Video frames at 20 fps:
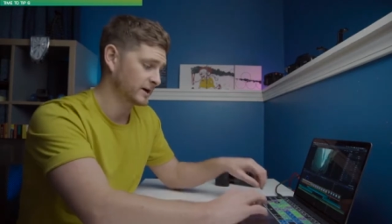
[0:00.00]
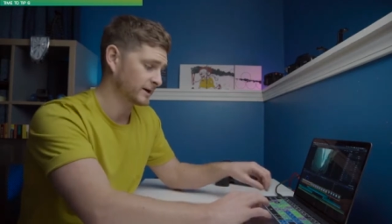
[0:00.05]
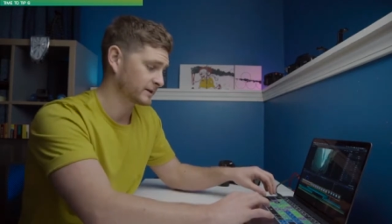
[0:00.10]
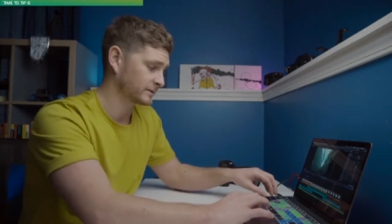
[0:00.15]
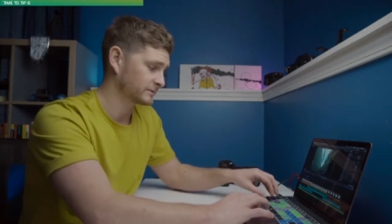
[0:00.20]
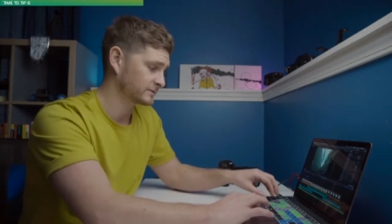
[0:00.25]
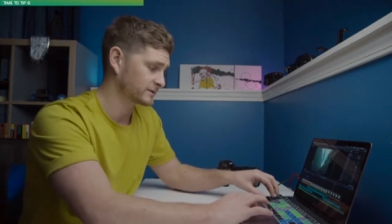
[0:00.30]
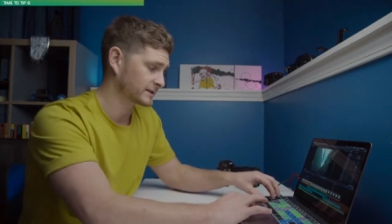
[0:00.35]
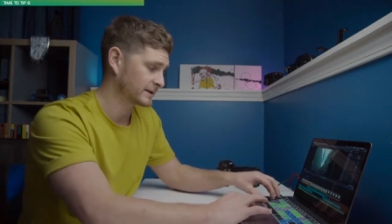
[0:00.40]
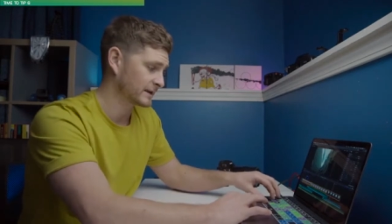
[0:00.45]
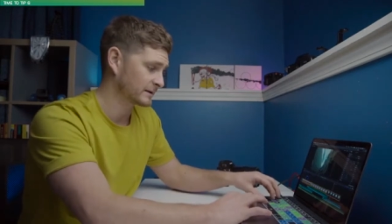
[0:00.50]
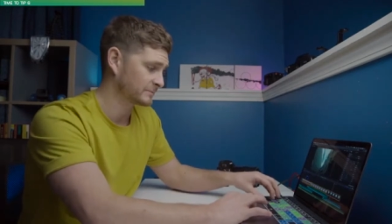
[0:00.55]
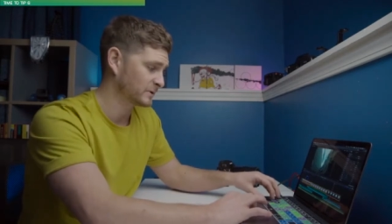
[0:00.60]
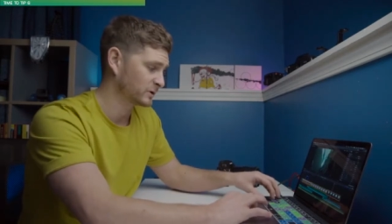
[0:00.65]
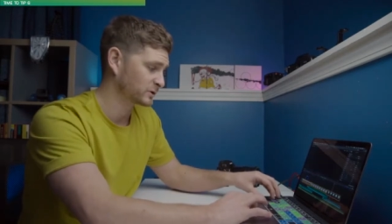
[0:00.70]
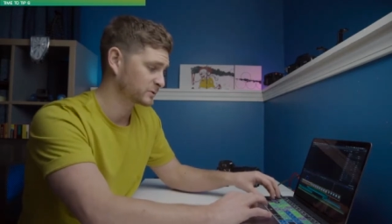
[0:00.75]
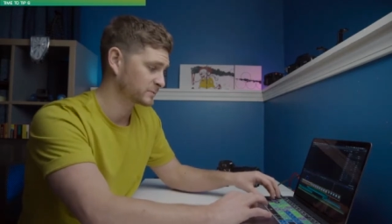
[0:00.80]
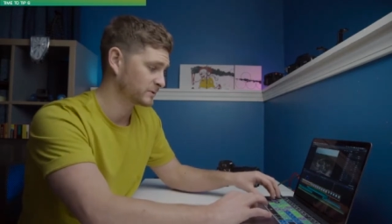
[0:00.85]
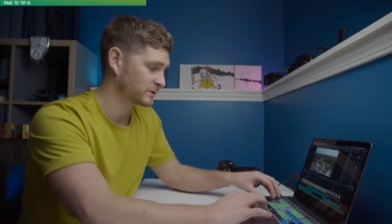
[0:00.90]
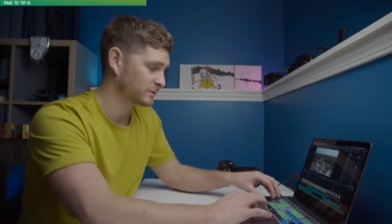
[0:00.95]
I can select
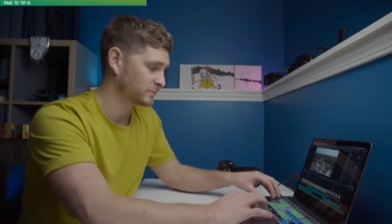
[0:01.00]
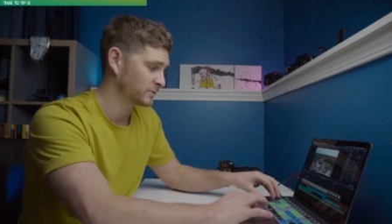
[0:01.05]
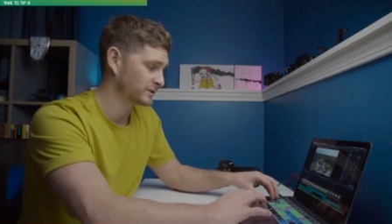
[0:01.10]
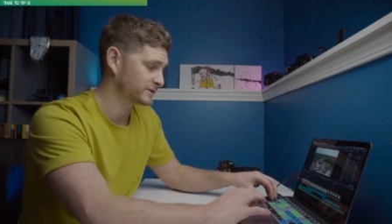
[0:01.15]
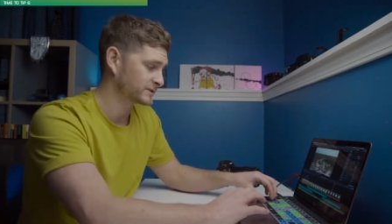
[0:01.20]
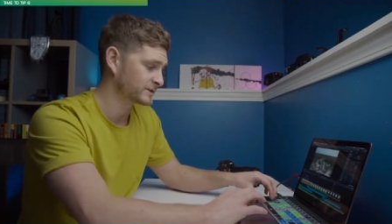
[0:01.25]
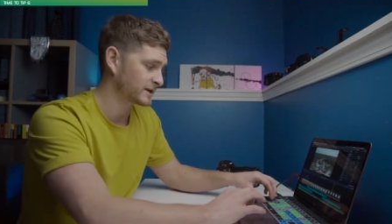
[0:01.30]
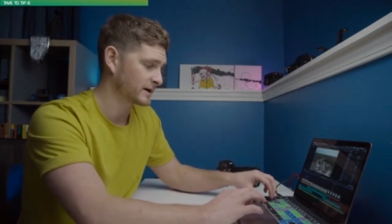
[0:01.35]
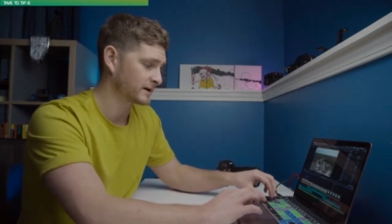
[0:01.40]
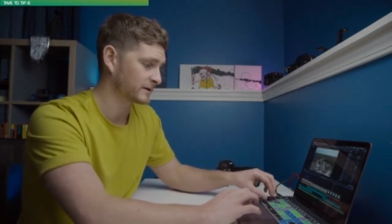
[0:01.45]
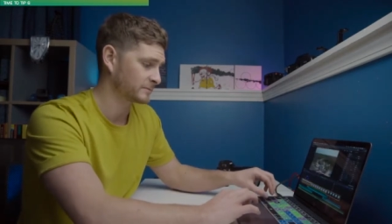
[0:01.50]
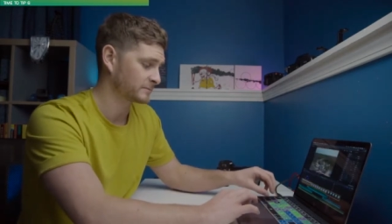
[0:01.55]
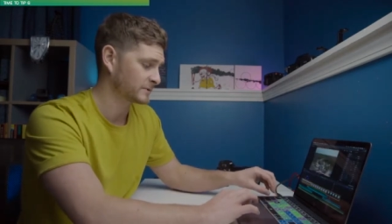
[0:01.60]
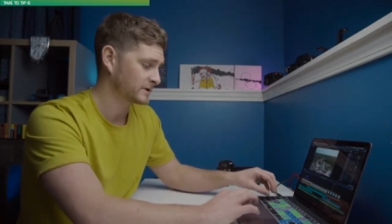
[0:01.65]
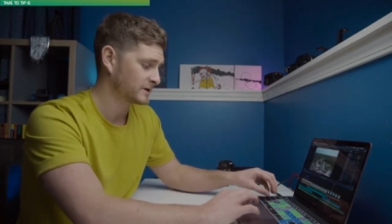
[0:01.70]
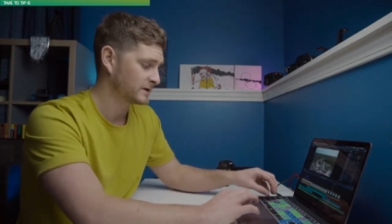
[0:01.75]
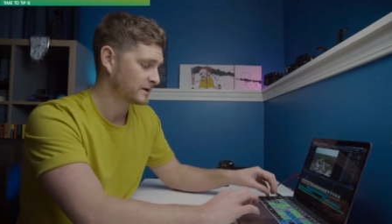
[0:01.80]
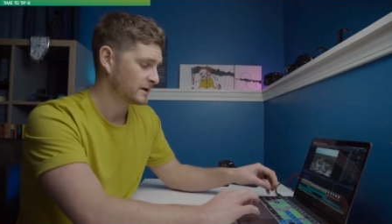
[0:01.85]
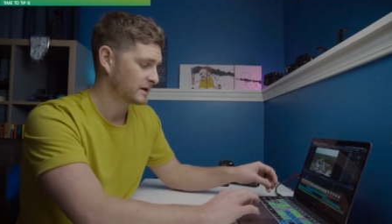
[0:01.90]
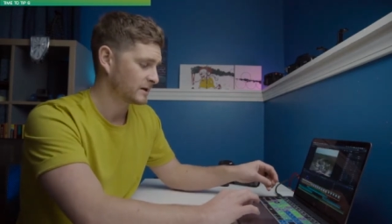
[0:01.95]
multiple at one time
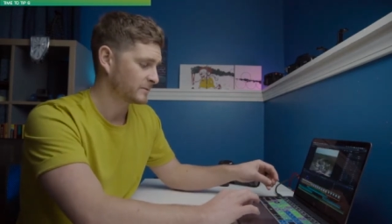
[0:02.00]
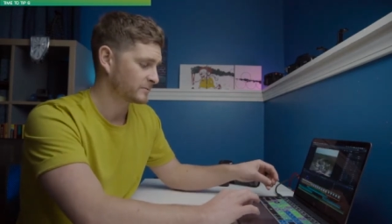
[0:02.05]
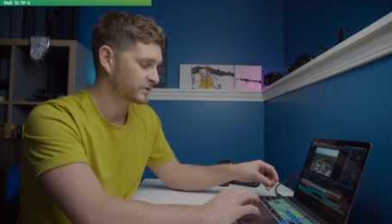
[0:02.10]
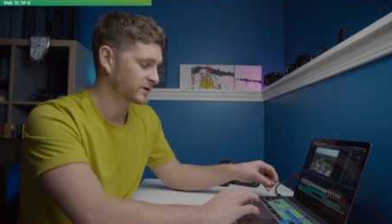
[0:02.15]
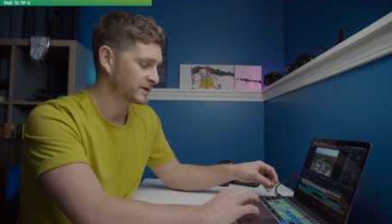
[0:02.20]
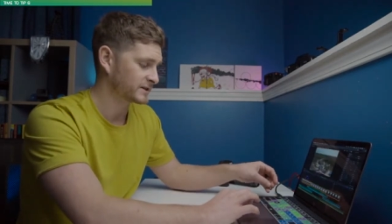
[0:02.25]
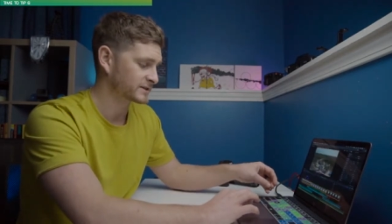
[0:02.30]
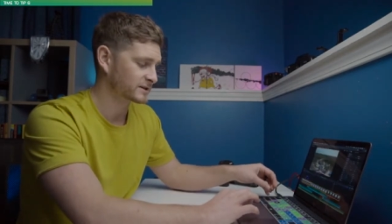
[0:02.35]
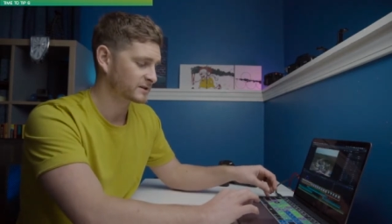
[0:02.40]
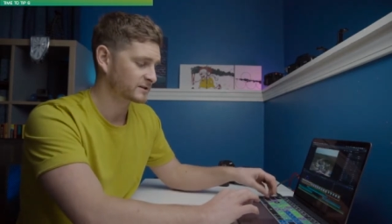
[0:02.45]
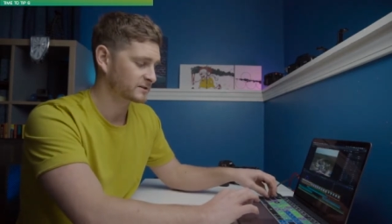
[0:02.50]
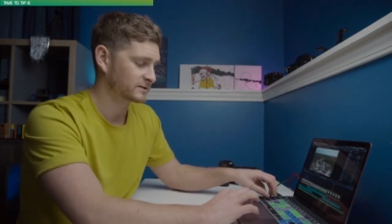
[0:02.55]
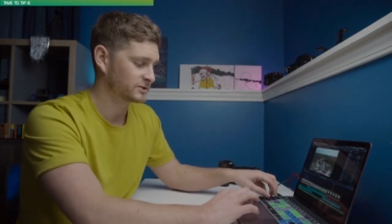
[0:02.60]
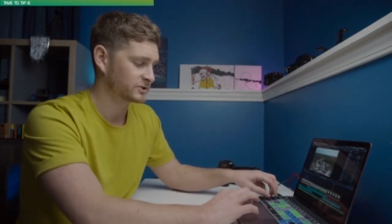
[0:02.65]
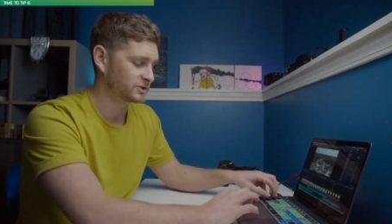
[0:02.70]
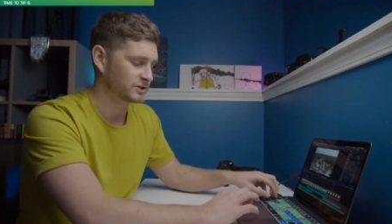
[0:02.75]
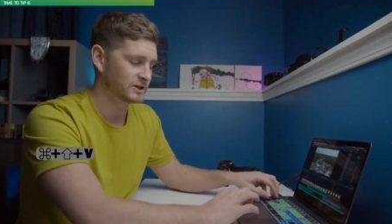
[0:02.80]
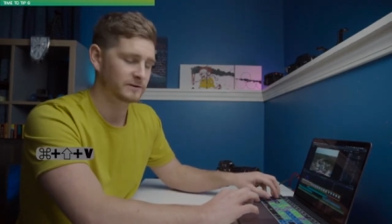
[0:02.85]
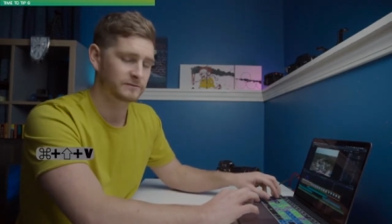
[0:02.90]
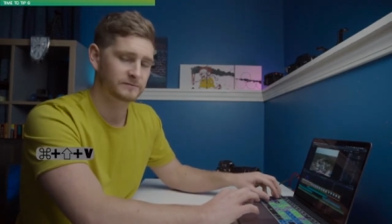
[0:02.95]
and press
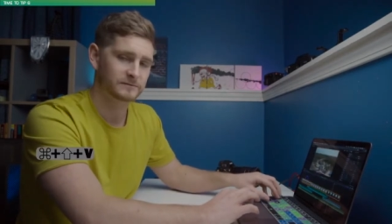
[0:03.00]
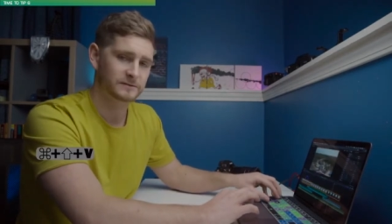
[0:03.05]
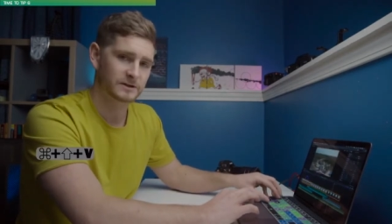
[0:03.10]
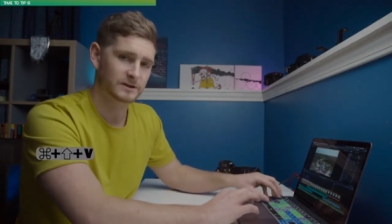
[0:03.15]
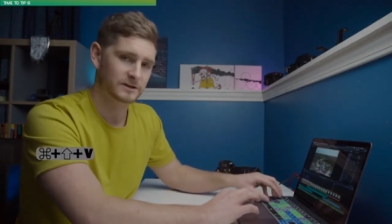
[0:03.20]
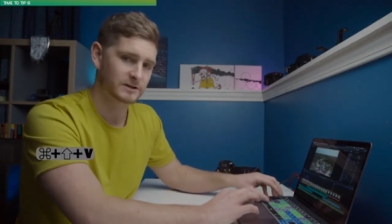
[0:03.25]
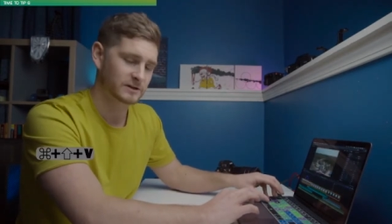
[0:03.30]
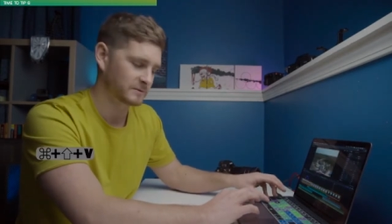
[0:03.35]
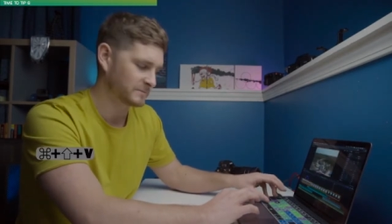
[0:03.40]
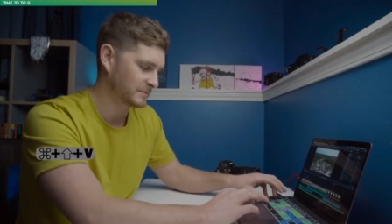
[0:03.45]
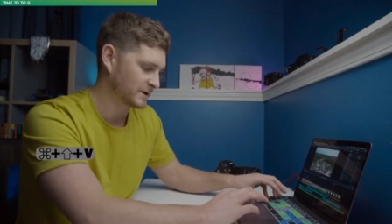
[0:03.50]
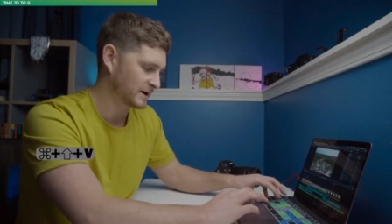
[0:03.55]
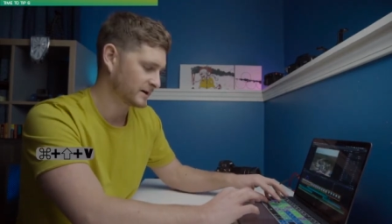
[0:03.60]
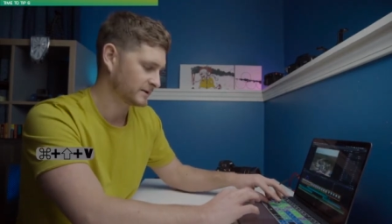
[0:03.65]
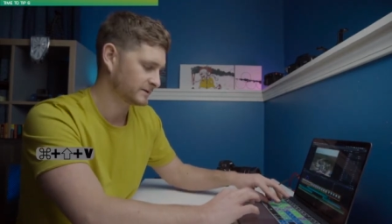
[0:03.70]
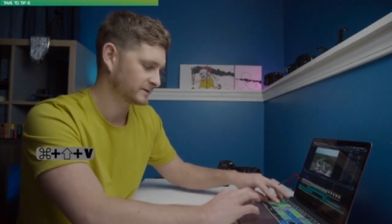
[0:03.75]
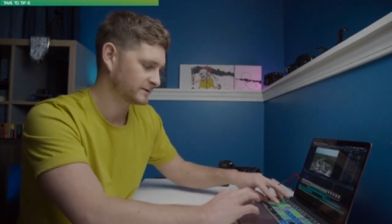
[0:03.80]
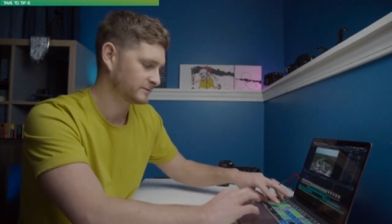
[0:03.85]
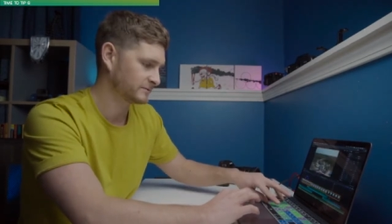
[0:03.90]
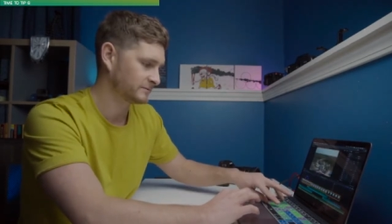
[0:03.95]
Shift
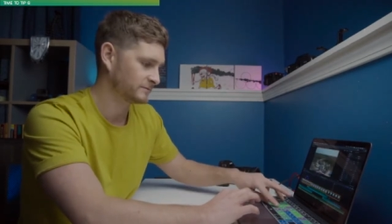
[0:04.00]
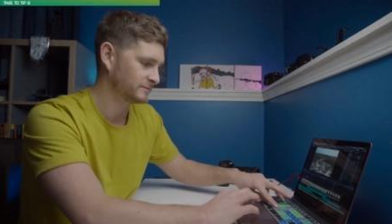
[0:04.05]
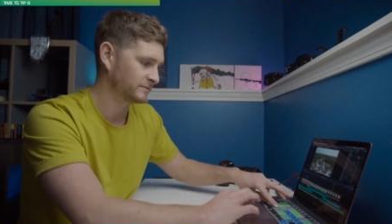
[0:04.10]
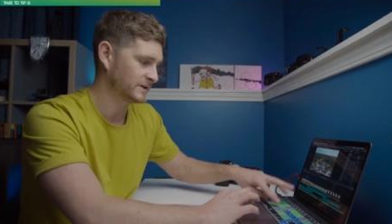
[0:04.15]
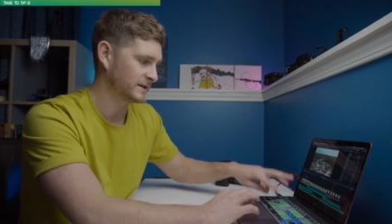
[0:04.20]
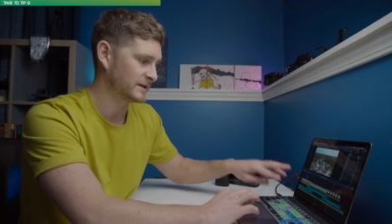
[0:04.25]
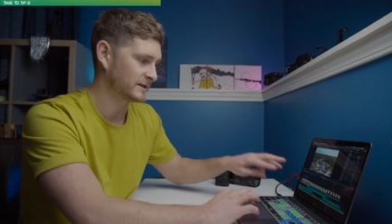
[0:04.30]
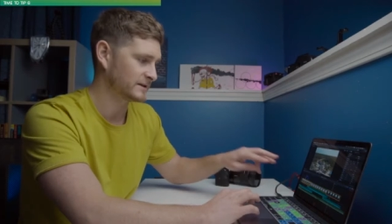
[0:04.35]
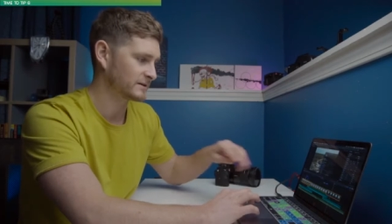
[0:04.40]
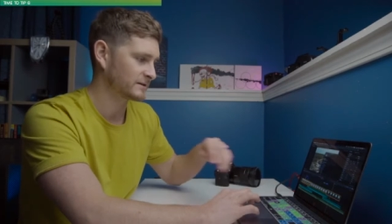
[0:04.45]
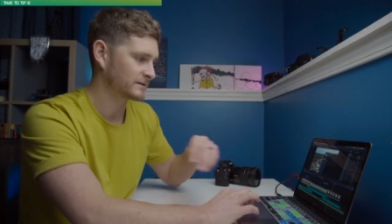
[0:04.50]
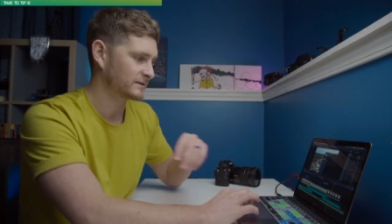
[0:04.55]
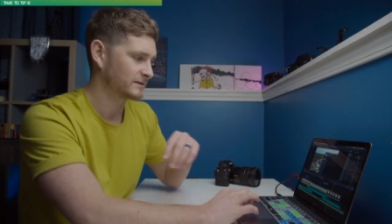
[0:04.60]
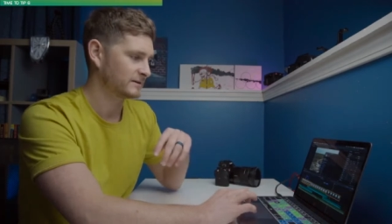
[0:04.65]
Command V,